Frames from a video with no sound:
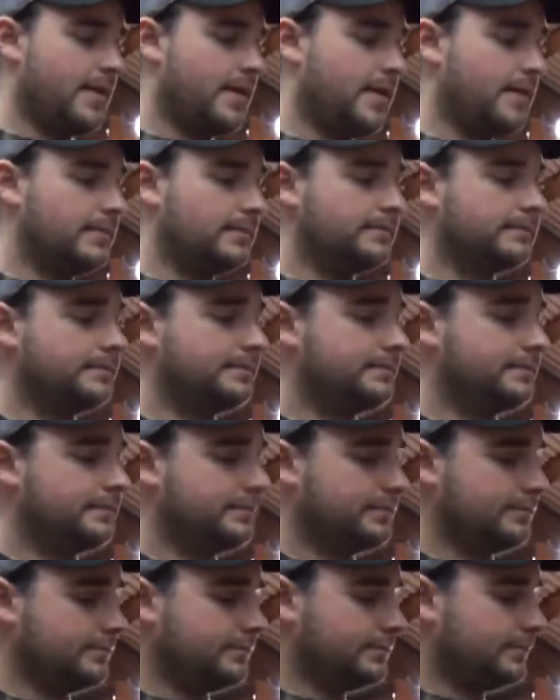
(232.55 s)

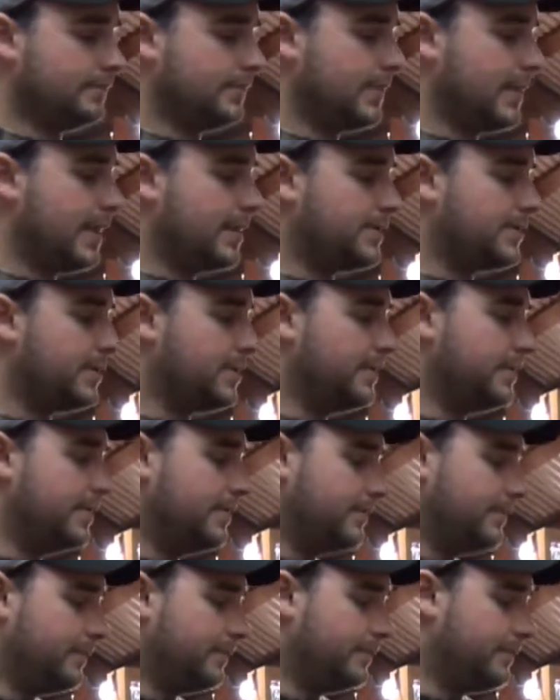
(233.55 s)
That
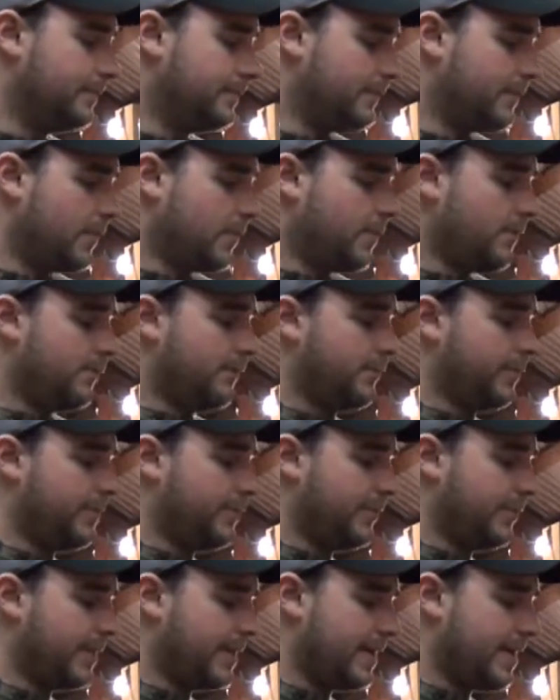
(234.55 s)
should
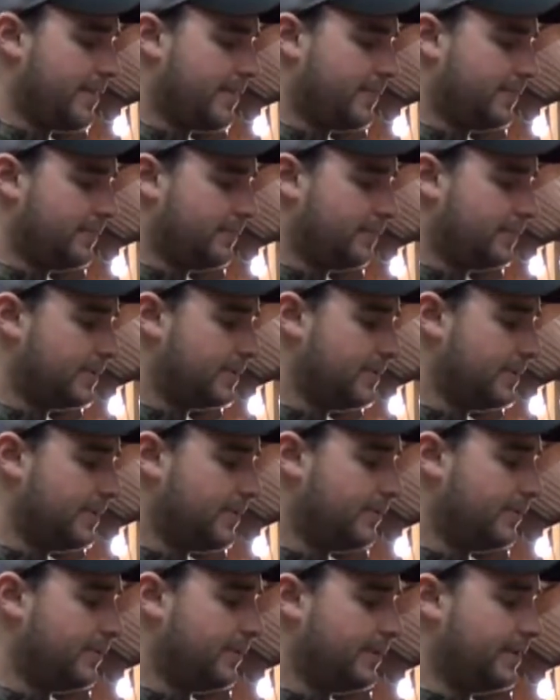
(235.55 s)
hopefully play out to
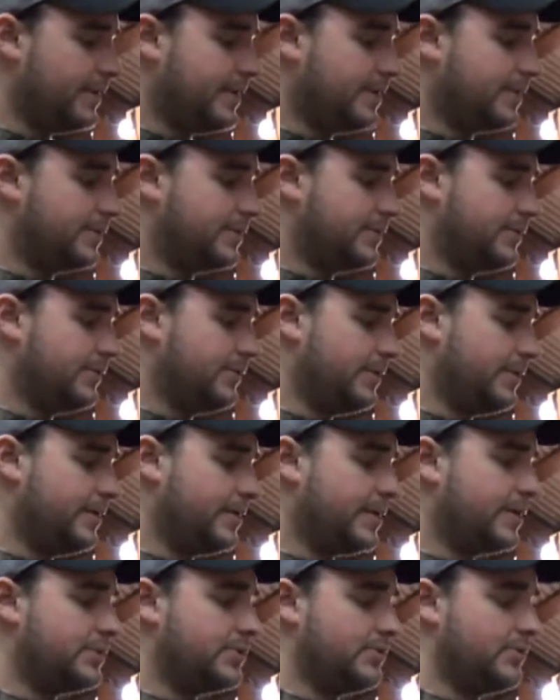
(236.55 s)
be a really nice
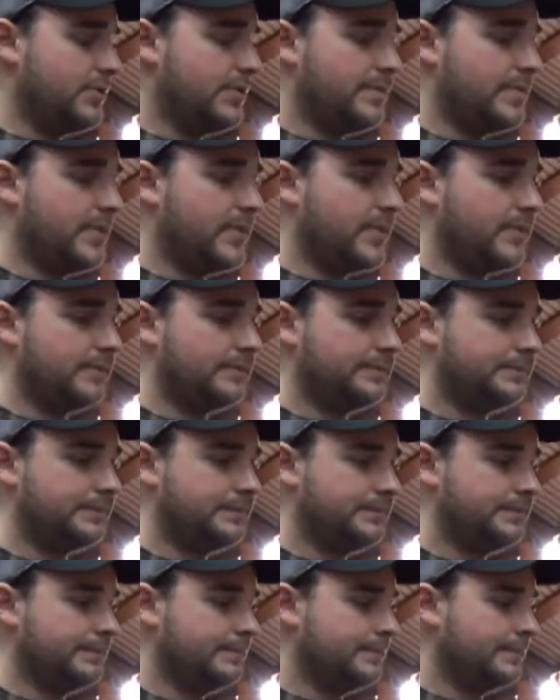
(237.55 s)
tuning, nice shooting bow.
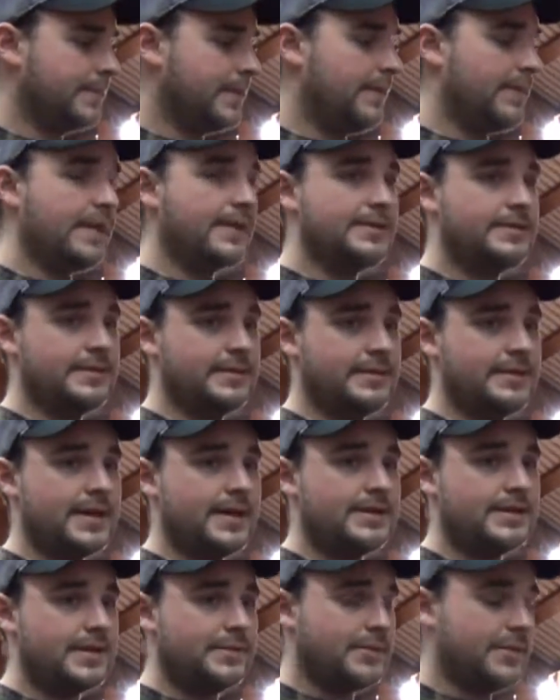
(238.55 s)
And that's the
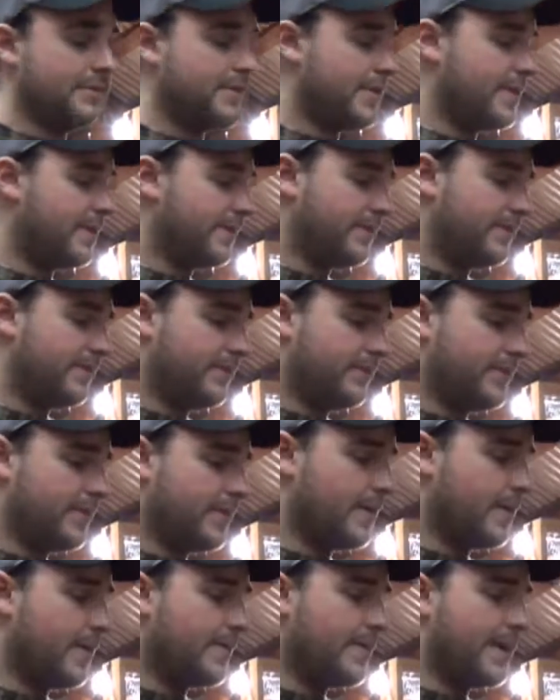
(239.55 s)
tech tip of the month.
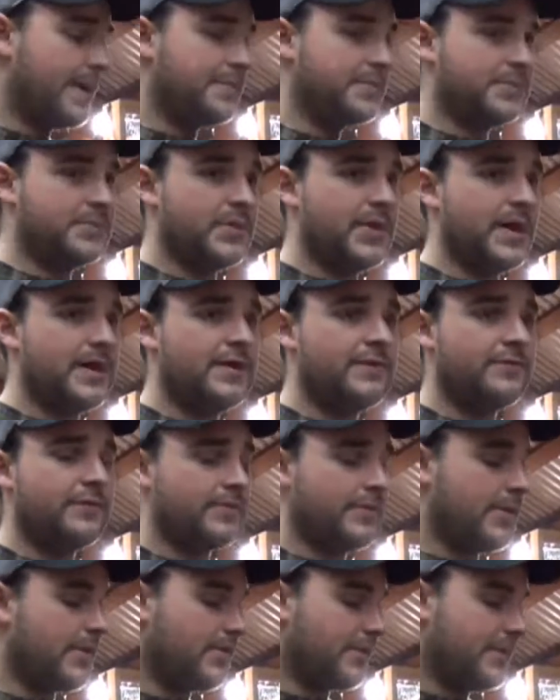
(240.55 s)
My name's
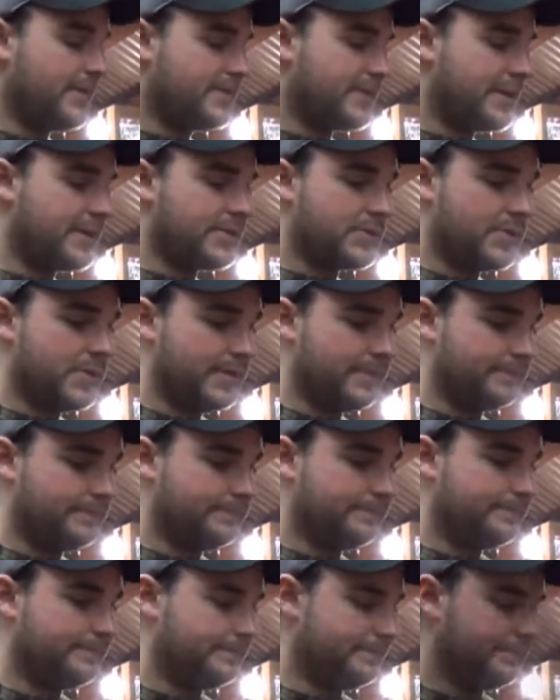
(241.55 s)
Brandon from Long Range Archery.